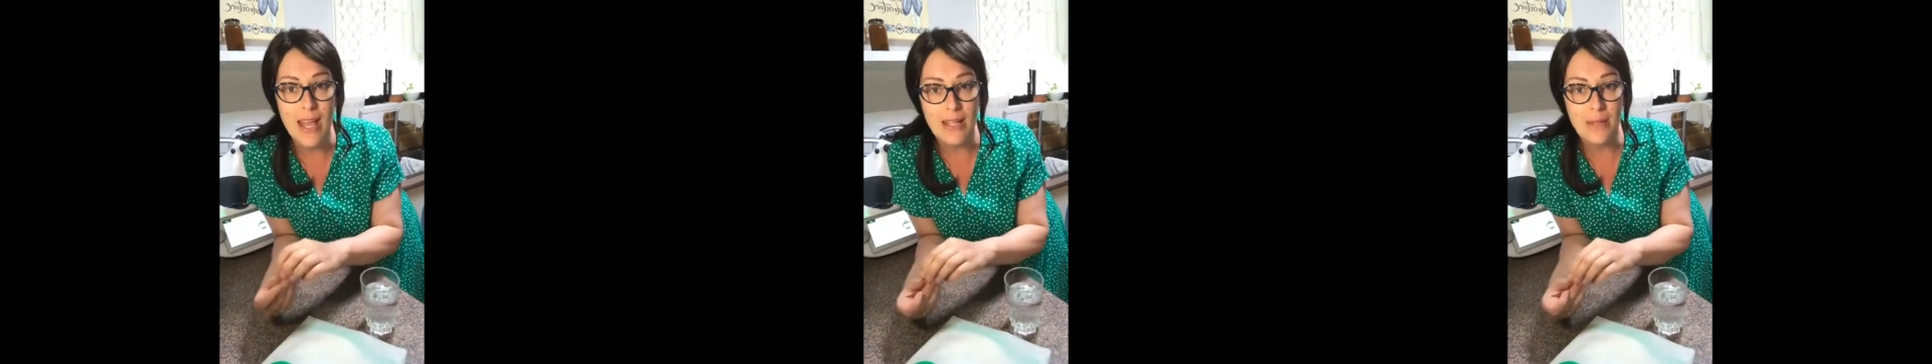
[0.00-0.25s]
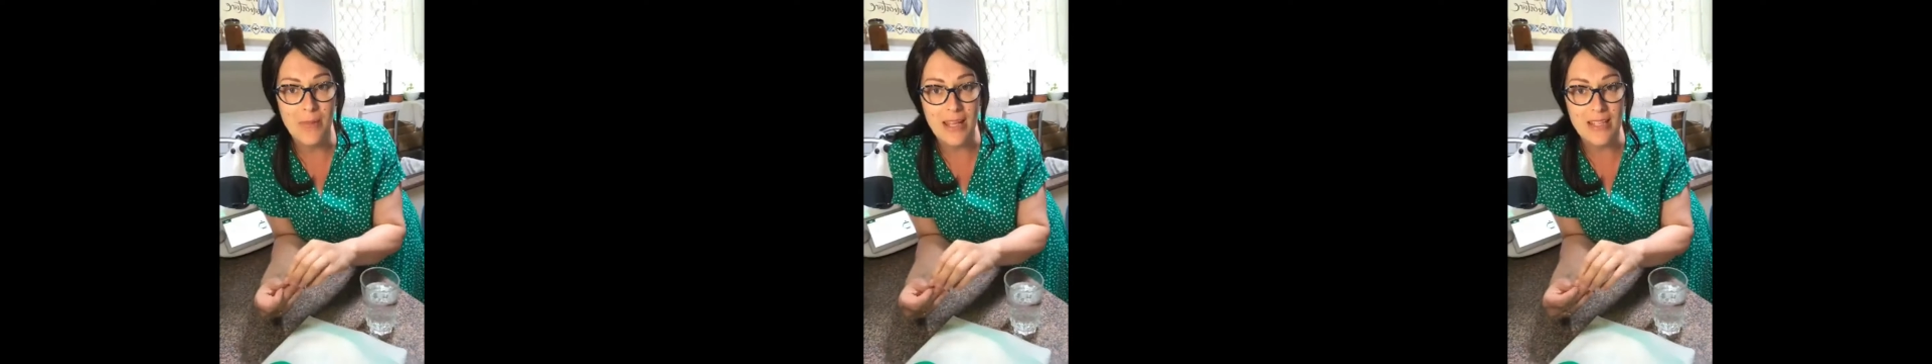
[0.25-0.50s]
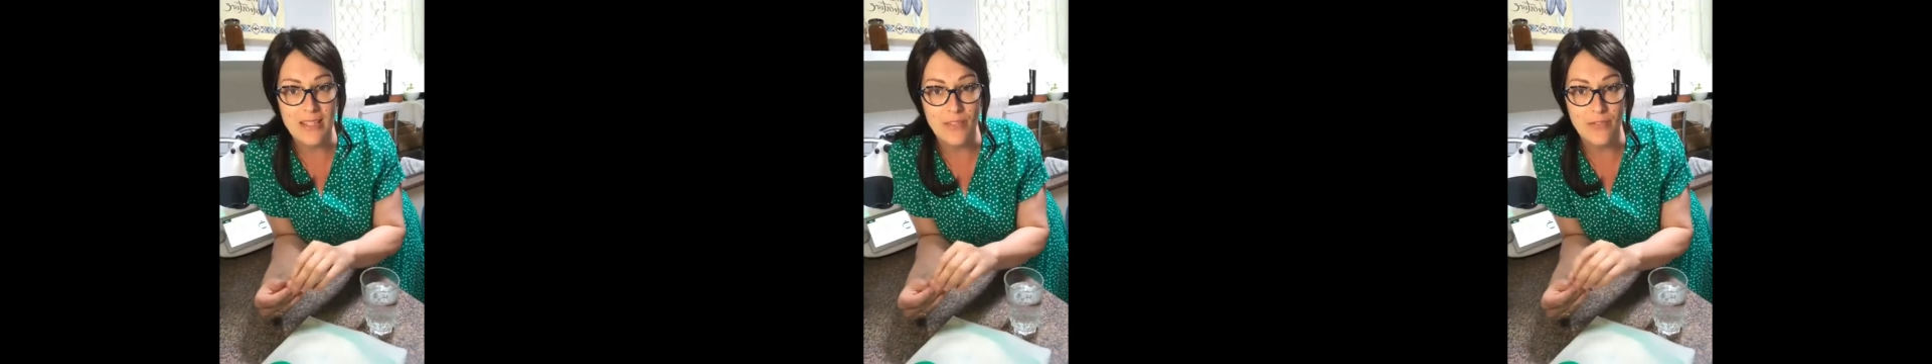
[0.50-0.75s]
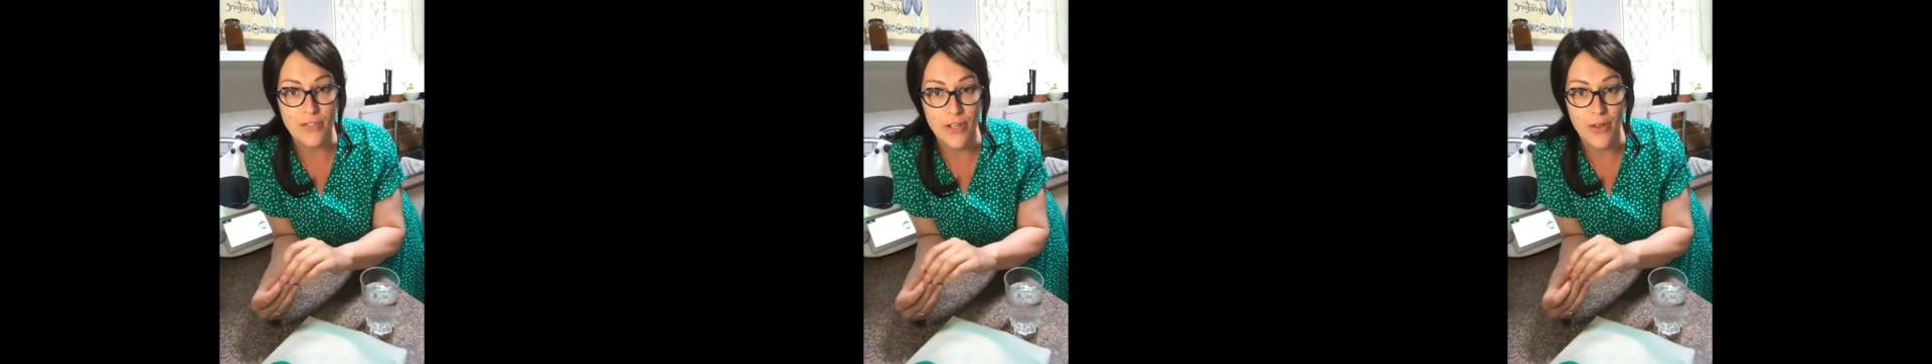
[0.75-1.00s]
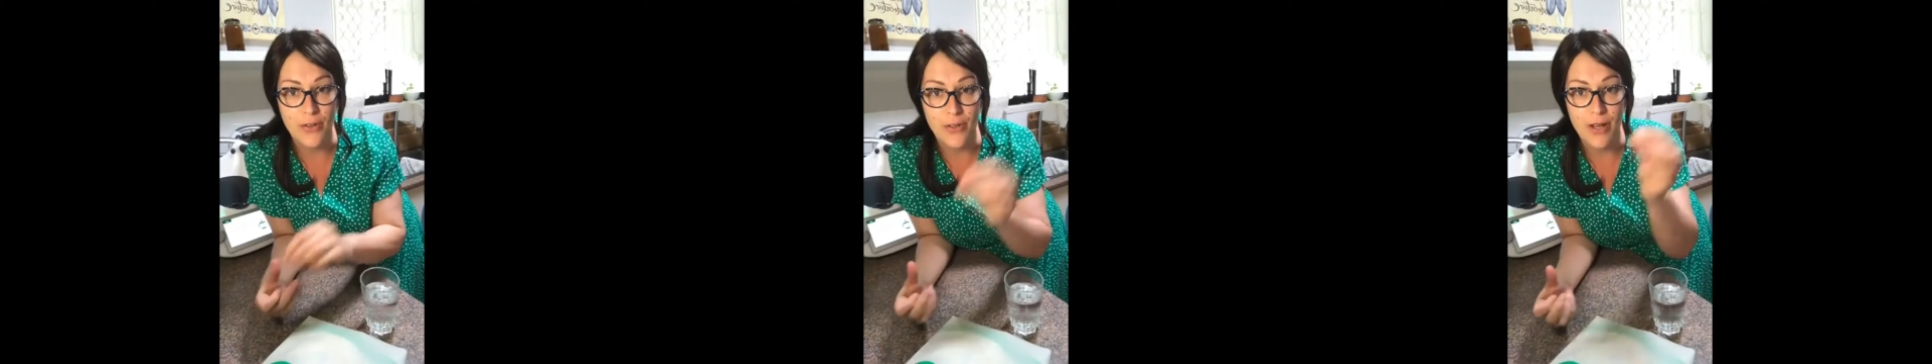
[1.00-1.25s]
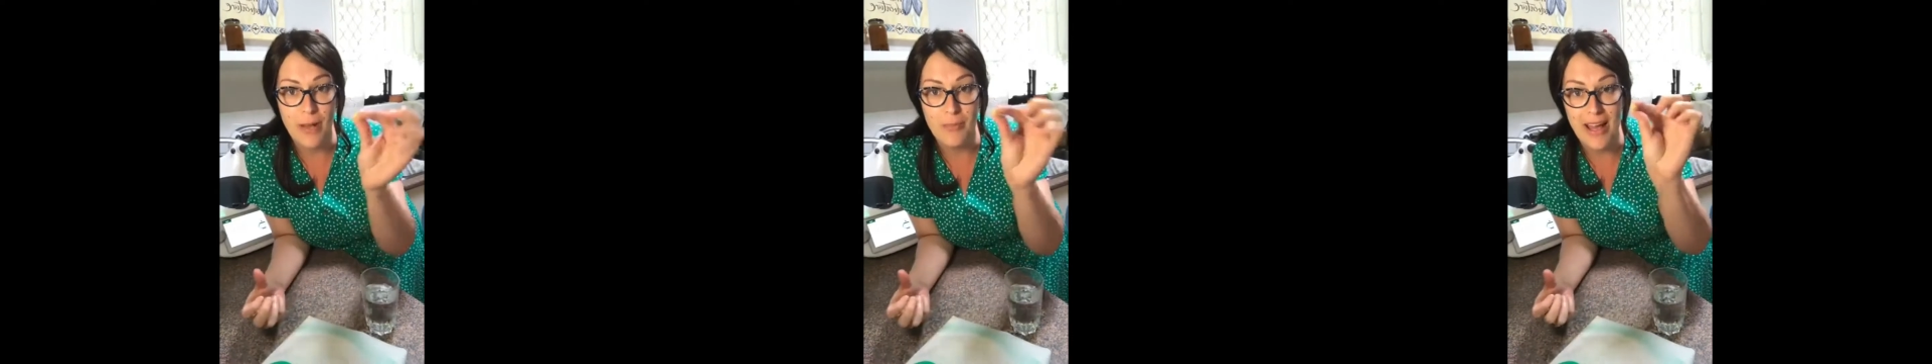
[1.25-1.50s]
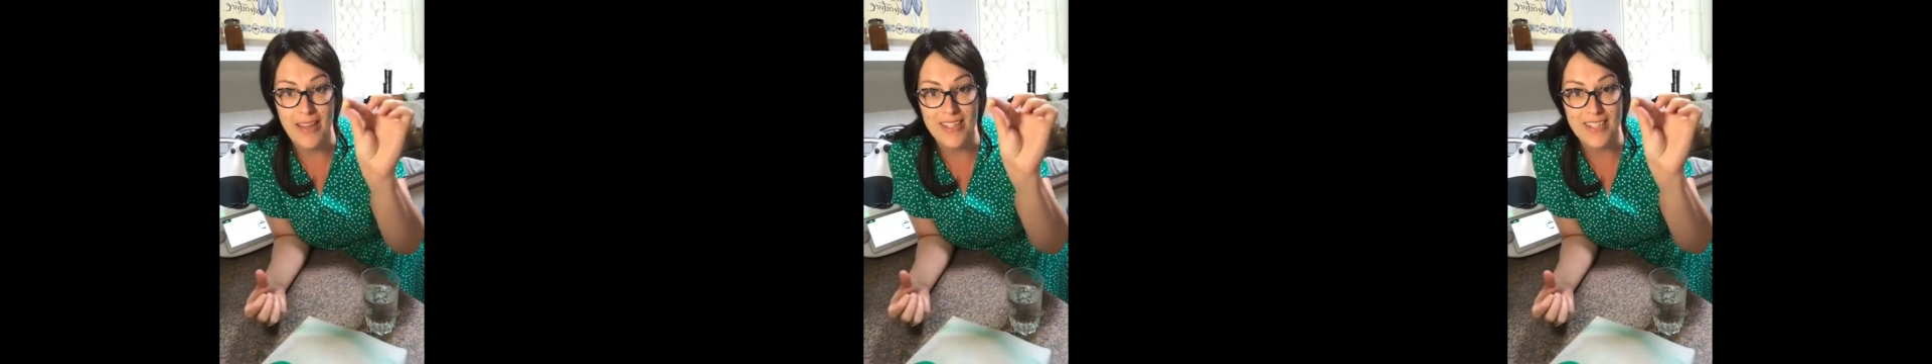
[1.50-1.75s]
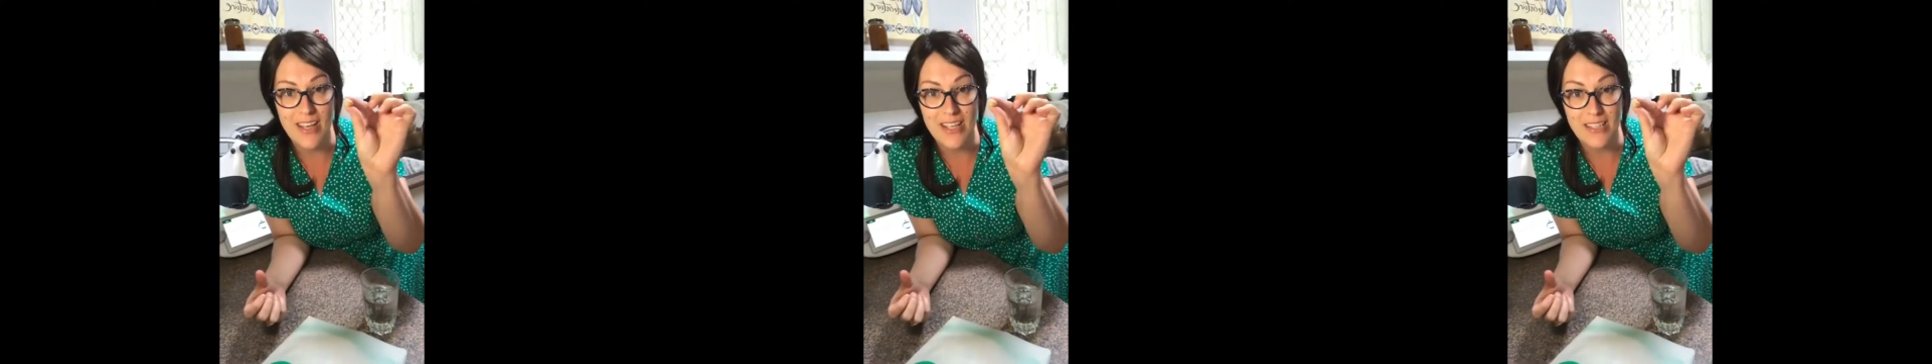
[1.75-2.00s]
and a piece of dough about
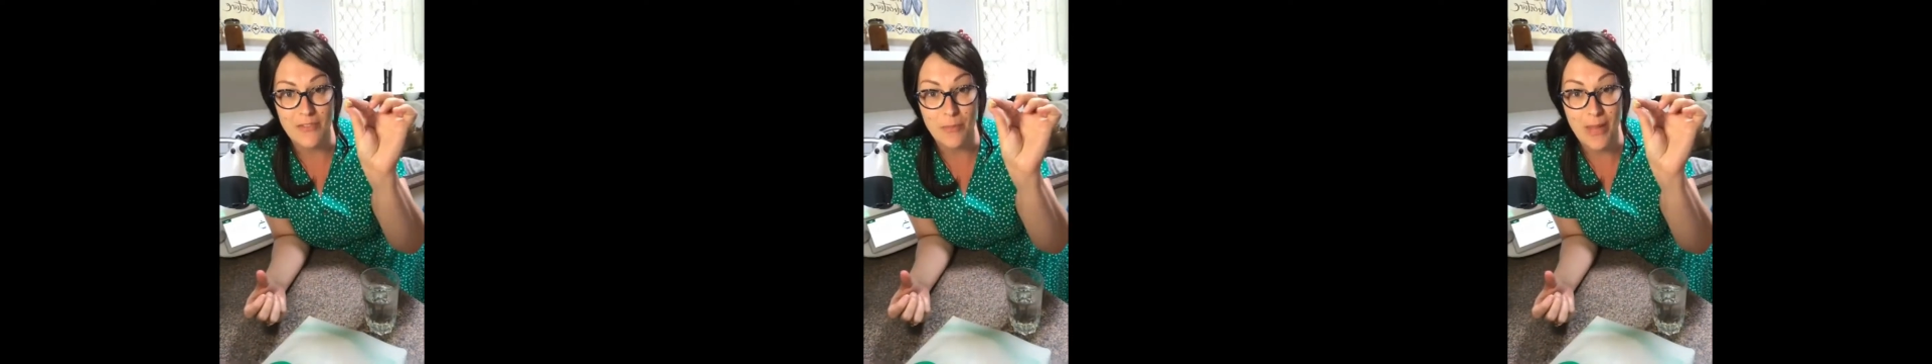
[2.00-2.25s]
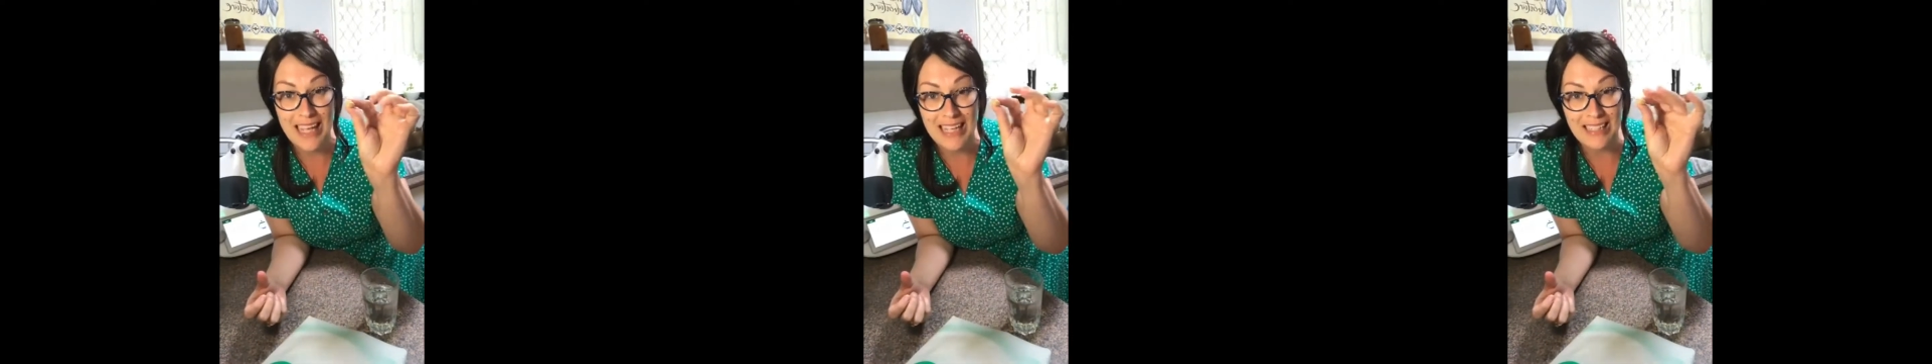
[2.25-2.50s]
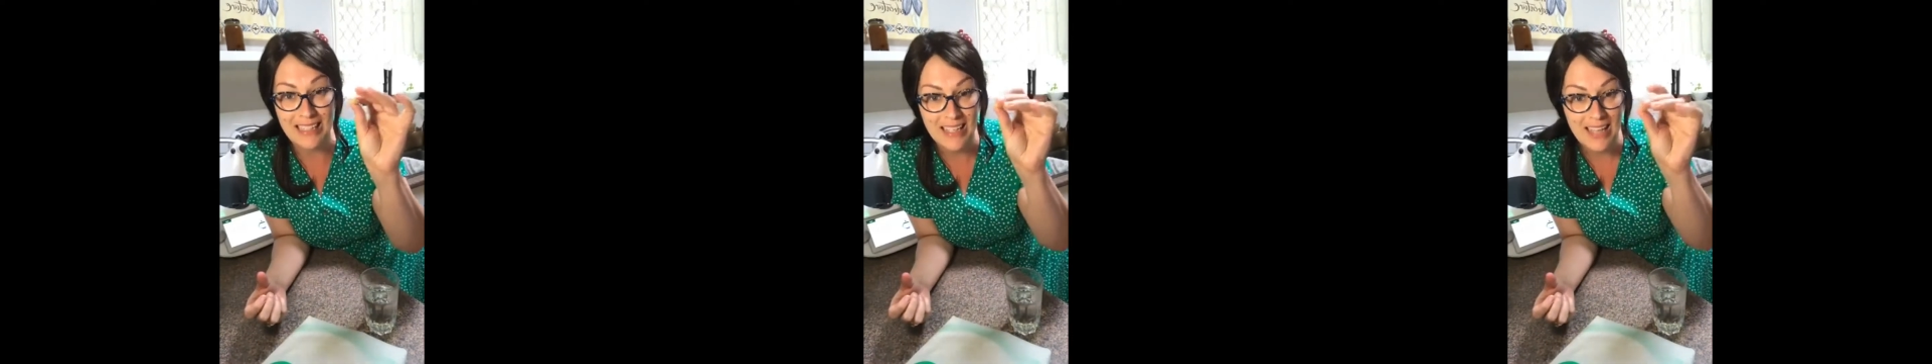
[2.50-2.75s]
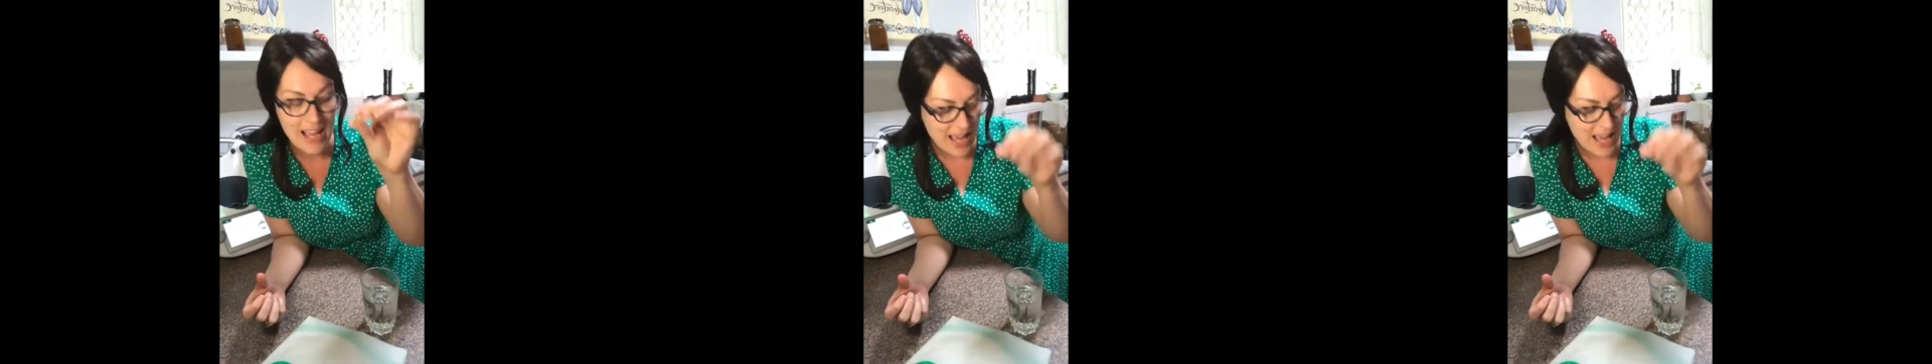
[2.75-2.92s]
the size of a pea,